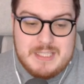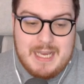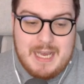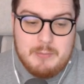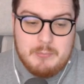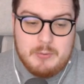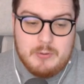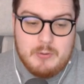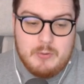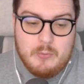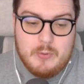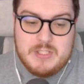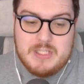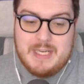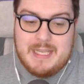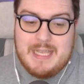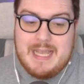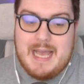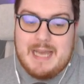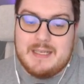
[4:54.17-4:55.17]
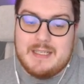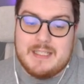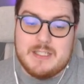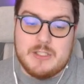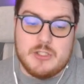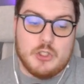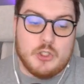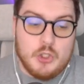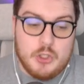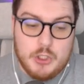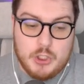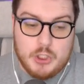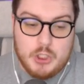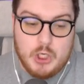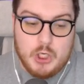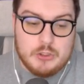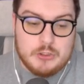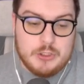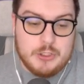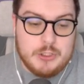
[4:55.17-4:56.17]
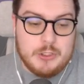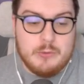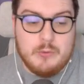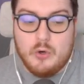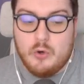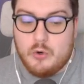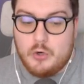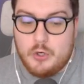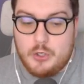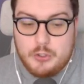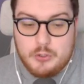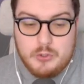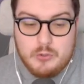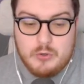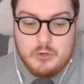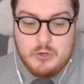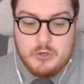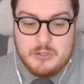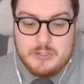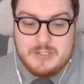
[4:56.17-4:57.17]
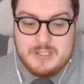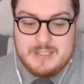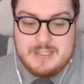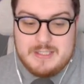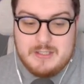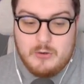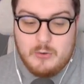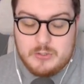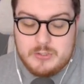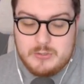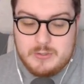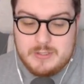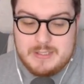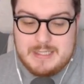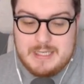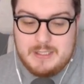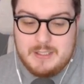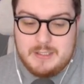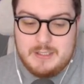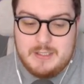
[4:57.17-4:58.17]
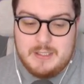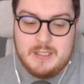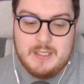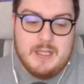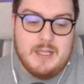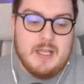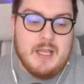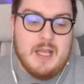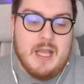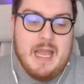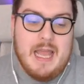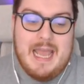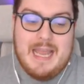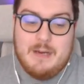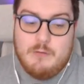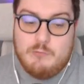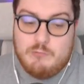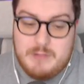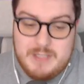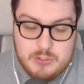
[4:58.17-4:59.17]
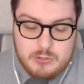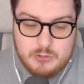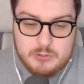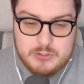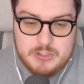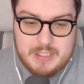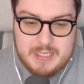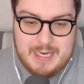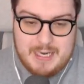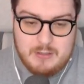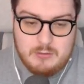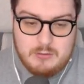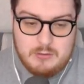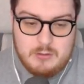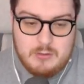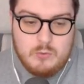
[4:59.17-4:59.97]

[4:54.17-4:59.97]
app, which again is another call queue or another auto attendant, a resource account,